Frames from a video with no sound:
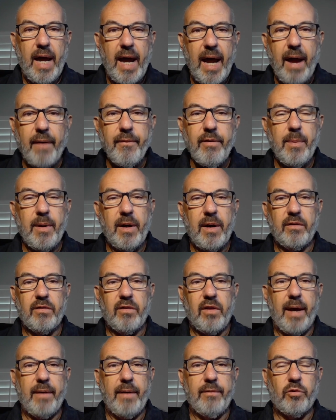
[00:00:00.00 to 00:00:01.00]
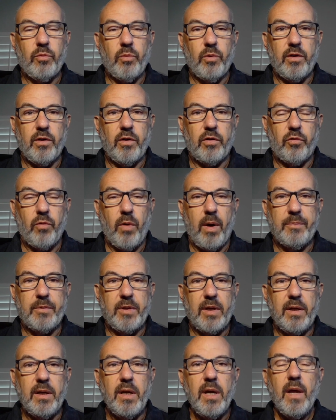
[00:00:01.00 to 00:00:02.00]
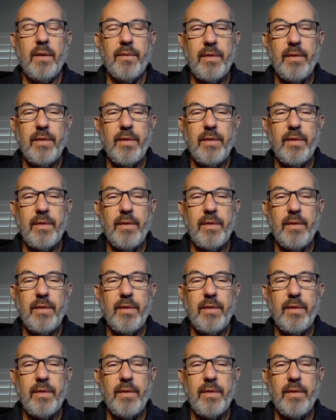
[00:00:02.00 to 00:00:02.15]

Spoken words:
Everybody's lives were disrupted.